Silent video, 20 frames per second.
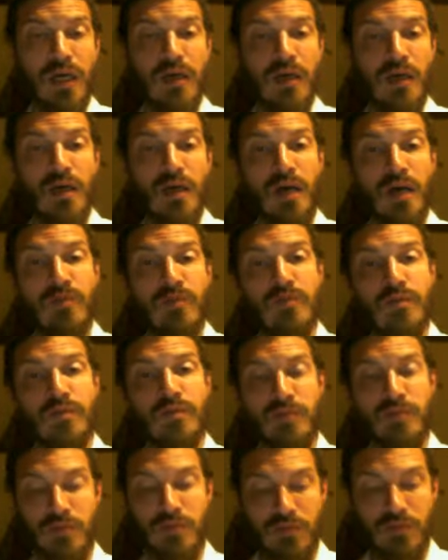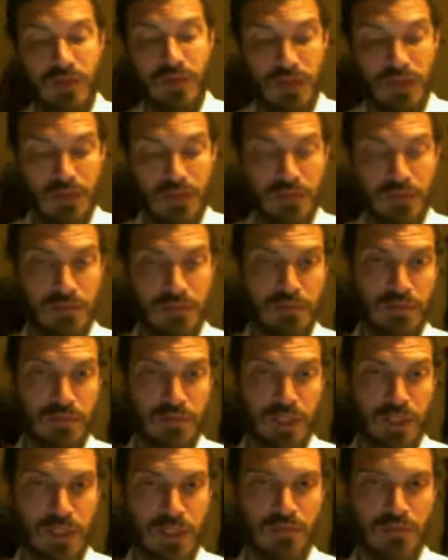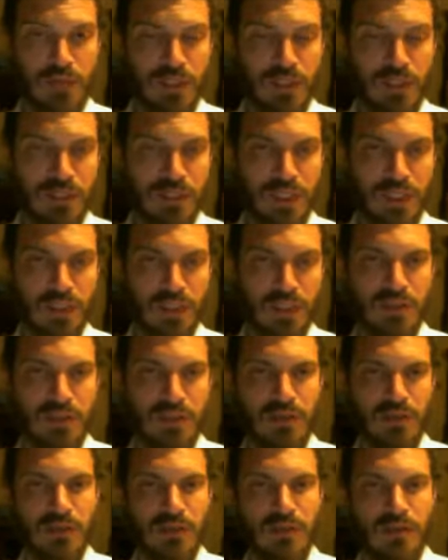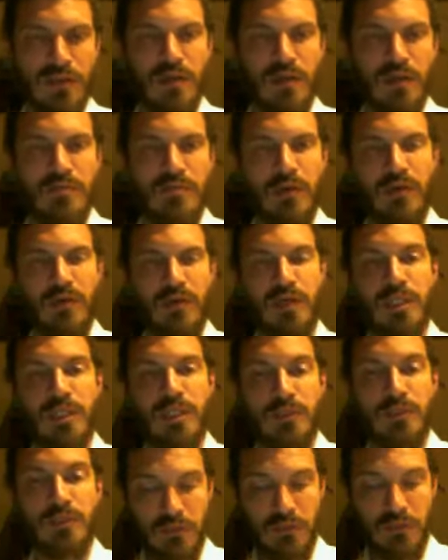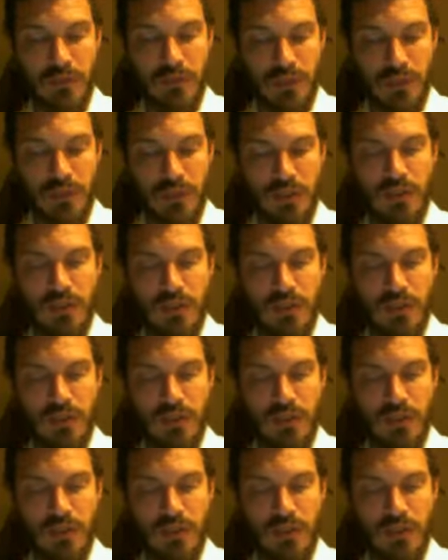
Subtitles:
I'll use 15. That makes sense. The question will be,